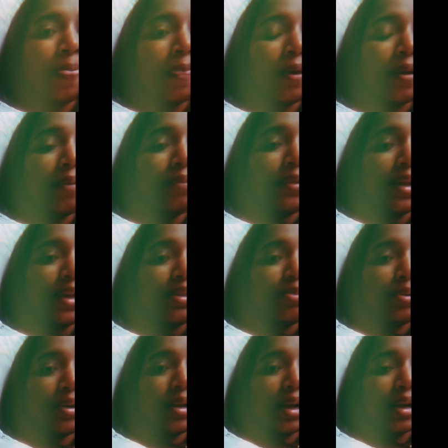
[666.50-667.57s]
that's
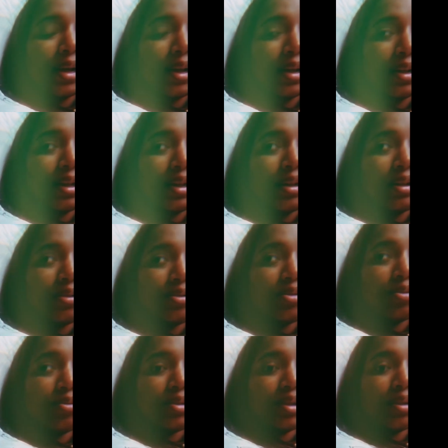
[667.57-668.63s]
when I kind of get
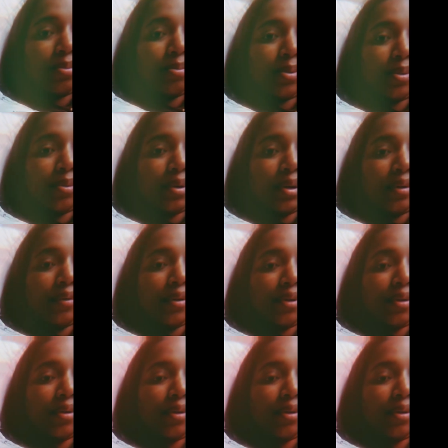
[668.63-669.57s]
choked up or whatever.